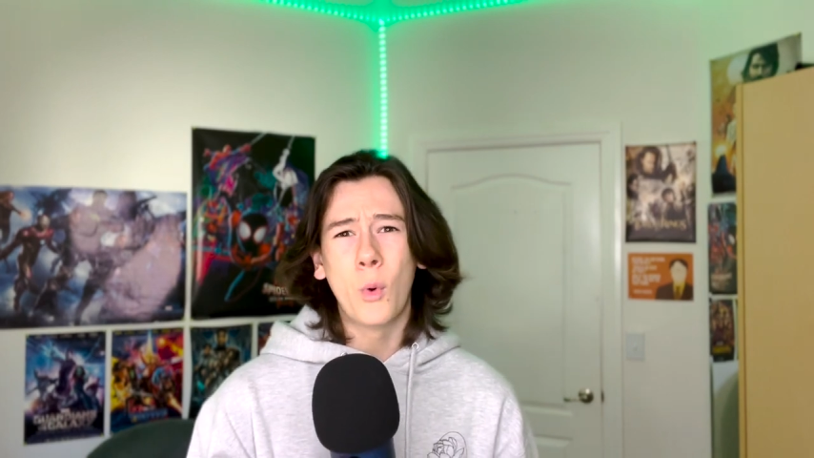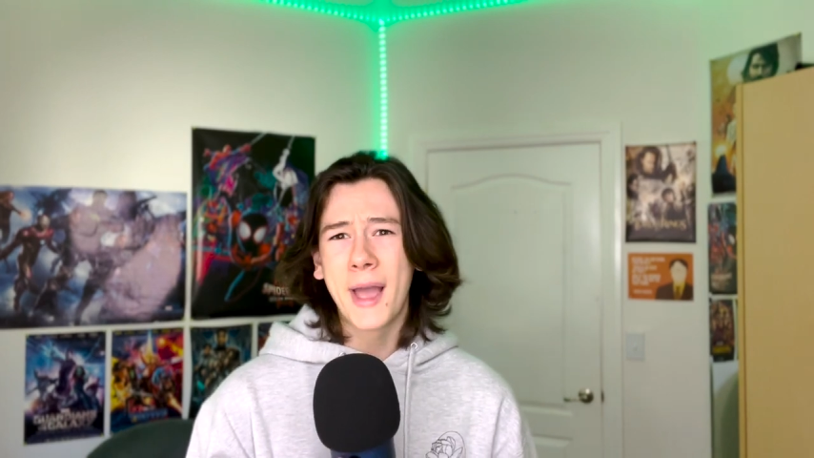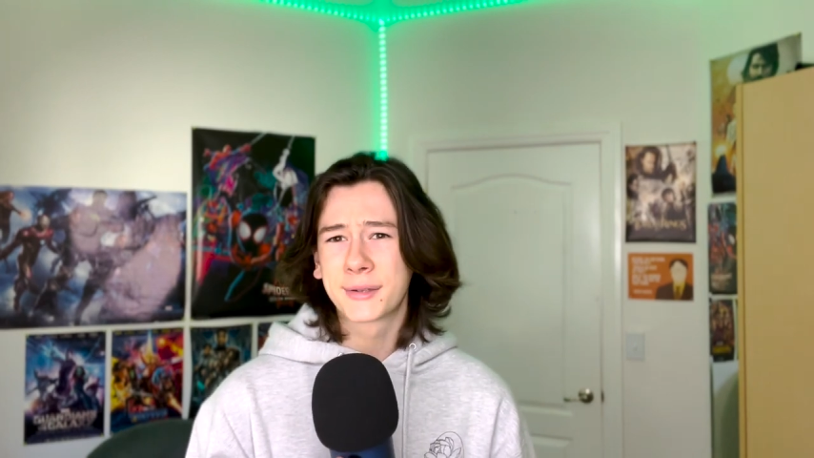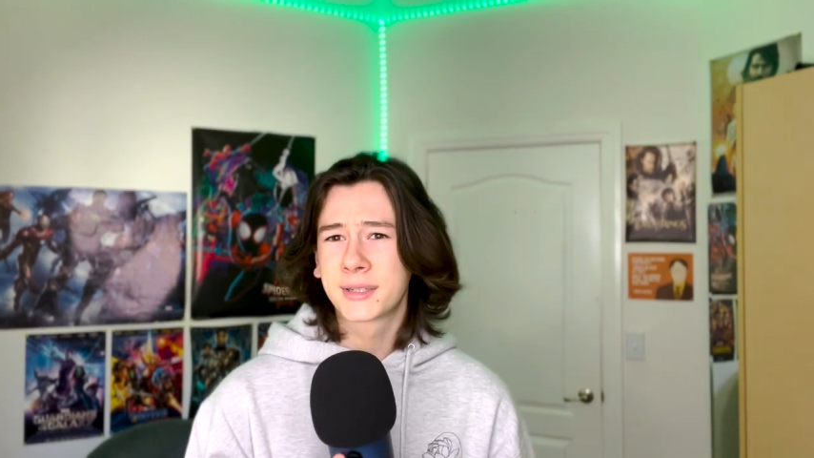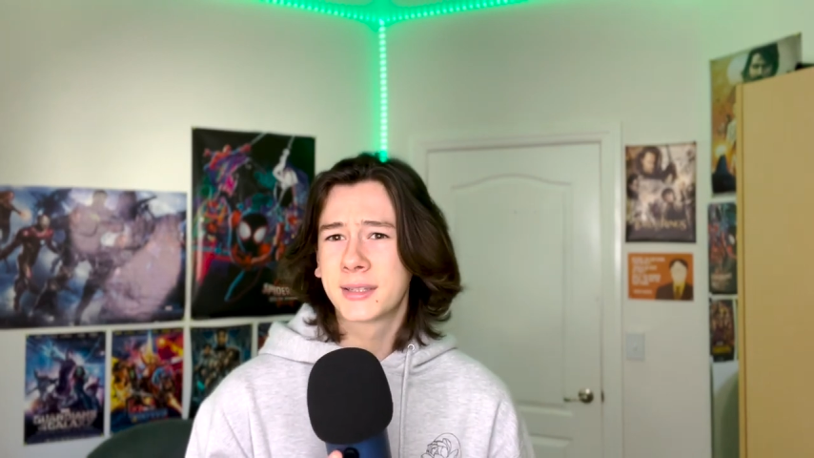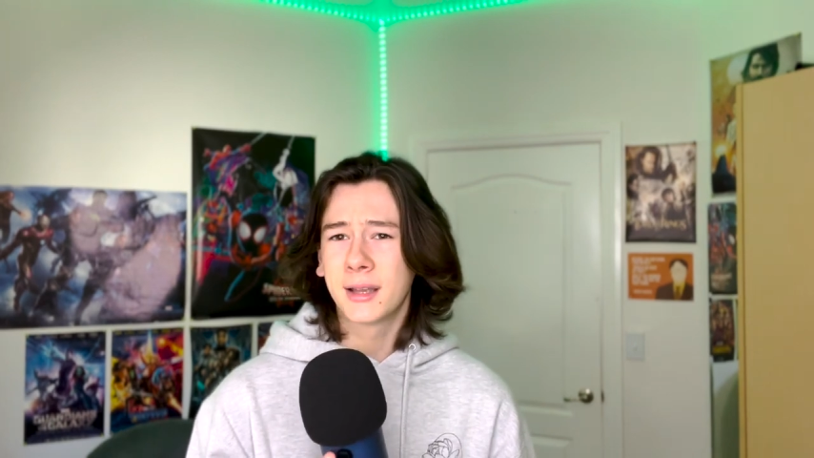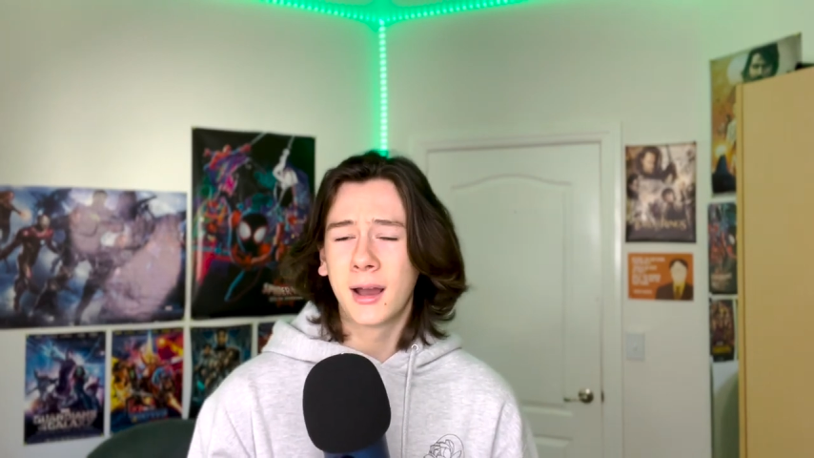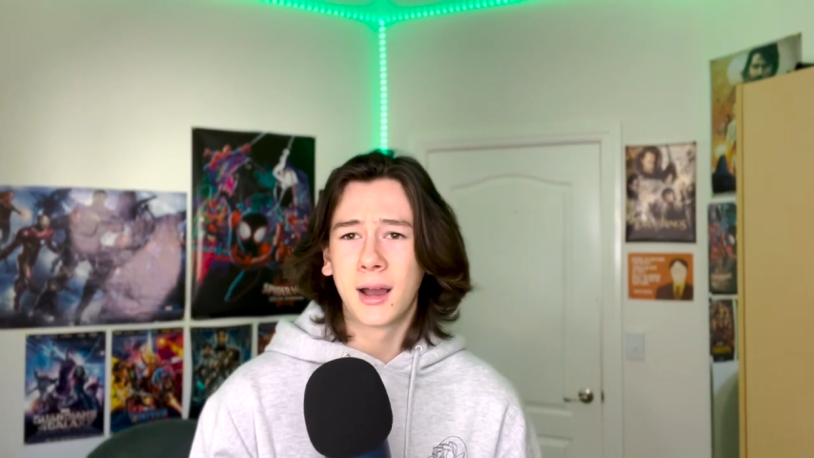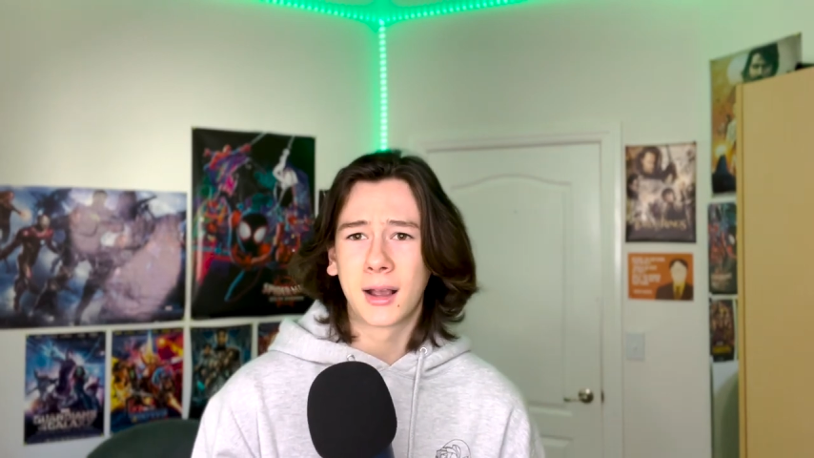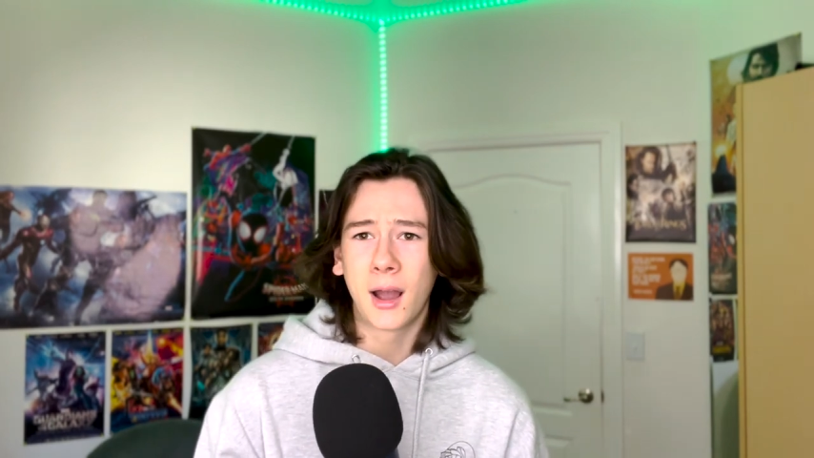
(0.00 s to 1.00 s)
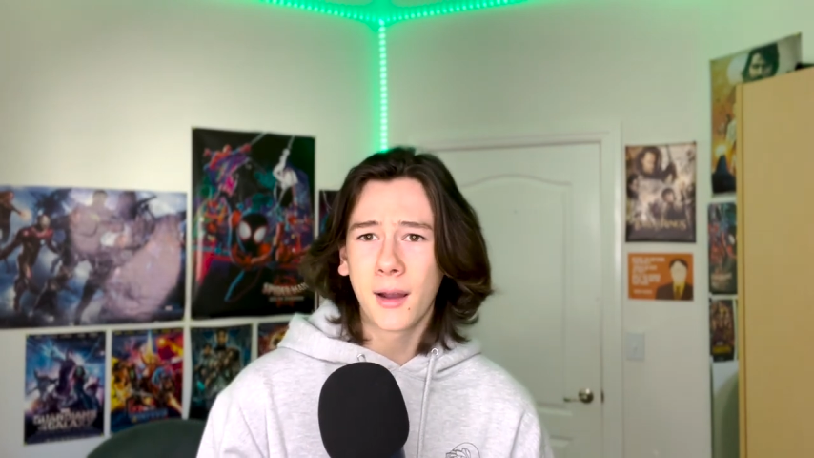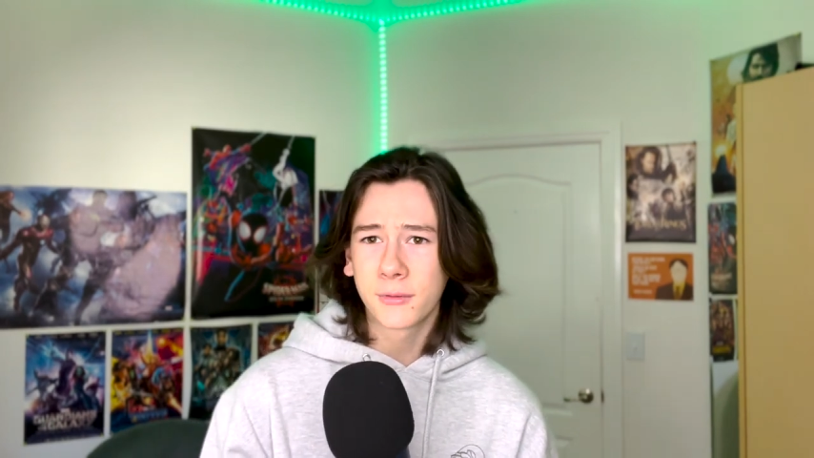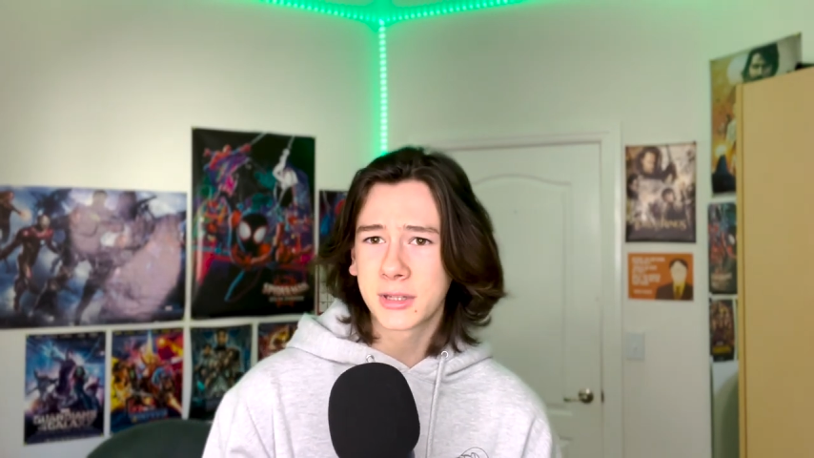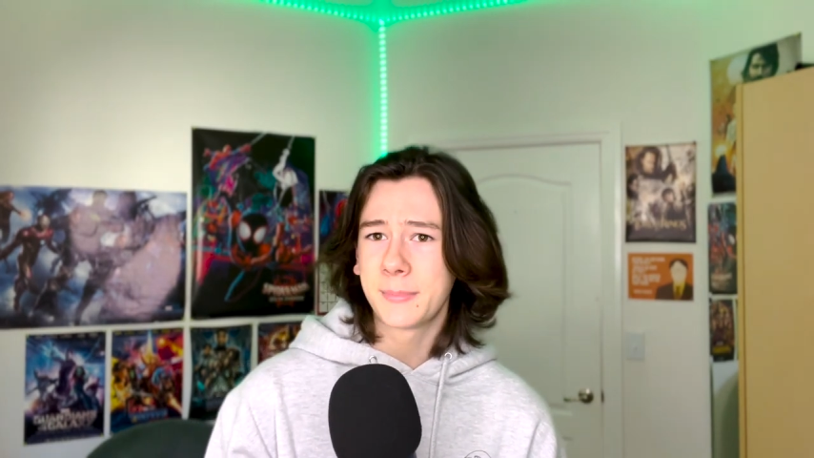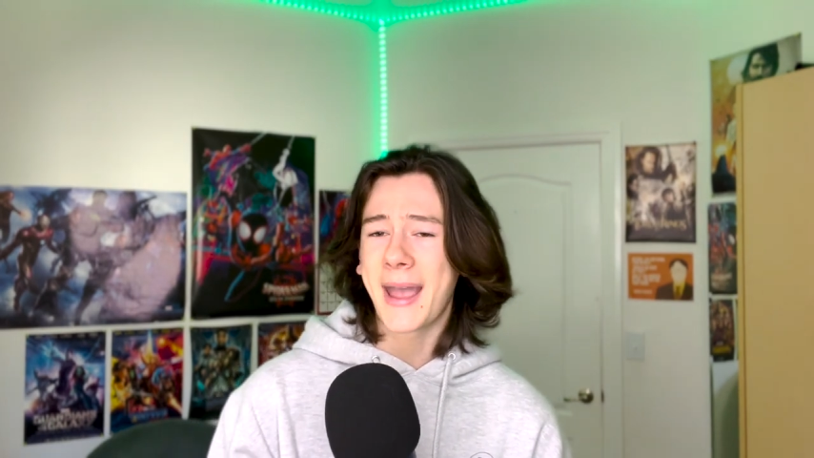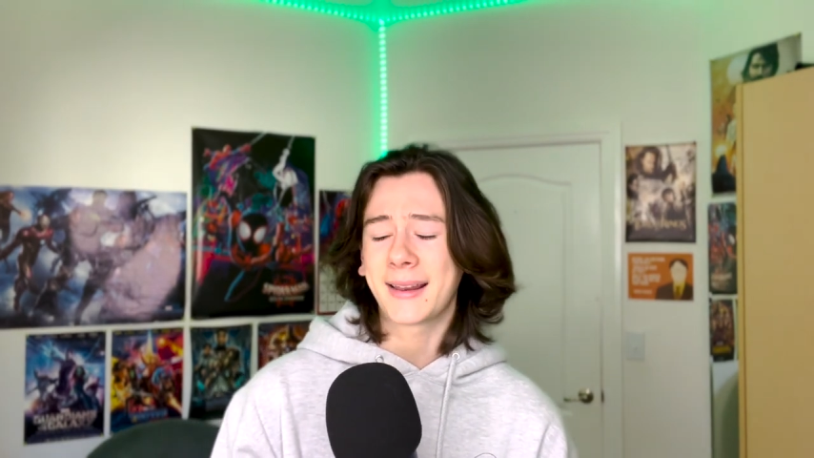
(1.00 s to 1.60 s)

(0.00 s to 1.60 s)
West uh, Conference back